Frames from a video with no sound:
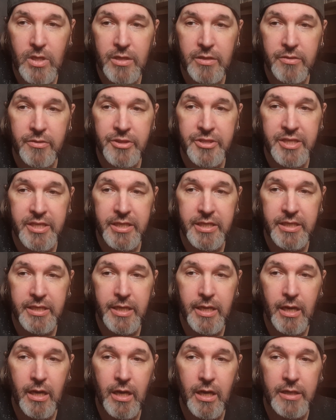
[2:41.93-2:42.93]

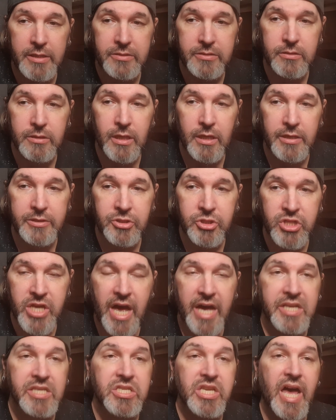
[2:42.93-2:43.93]
The
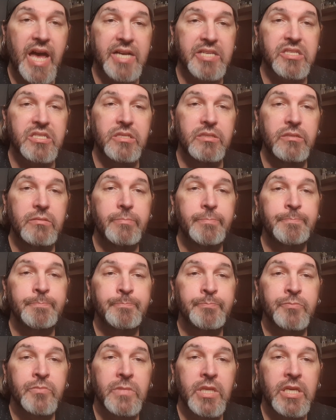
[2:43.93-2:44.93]
Jack Saxxon,
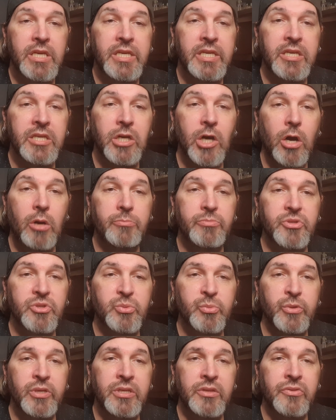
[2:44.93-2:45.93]
he comes
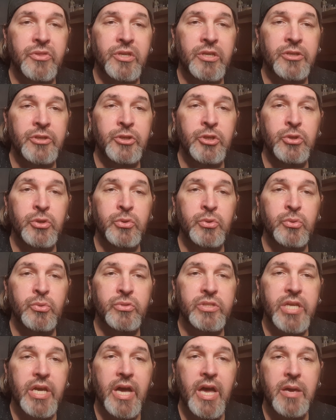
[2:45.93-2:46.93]
with a new
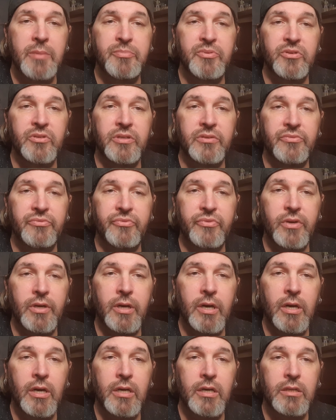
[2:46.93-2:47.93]
type
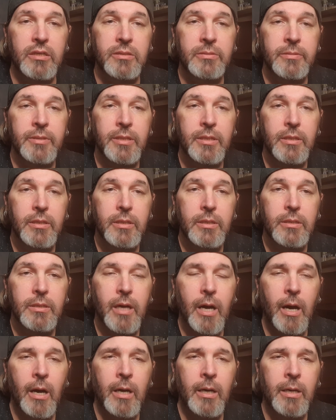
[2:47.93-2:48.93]
of
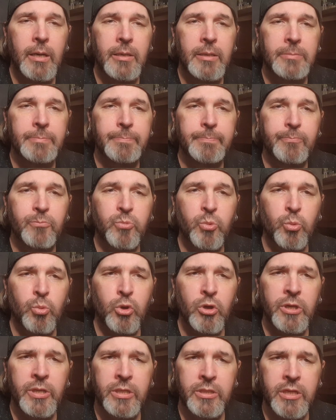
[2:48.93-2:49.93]

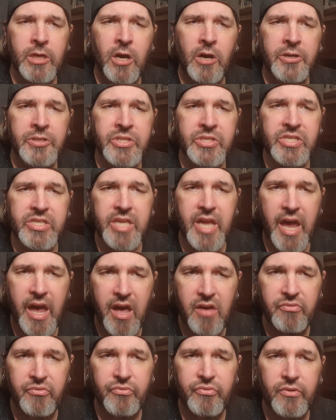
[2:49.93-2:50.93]
Royal Guard
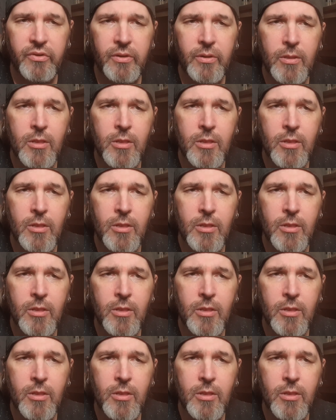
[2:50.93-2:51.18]
staff.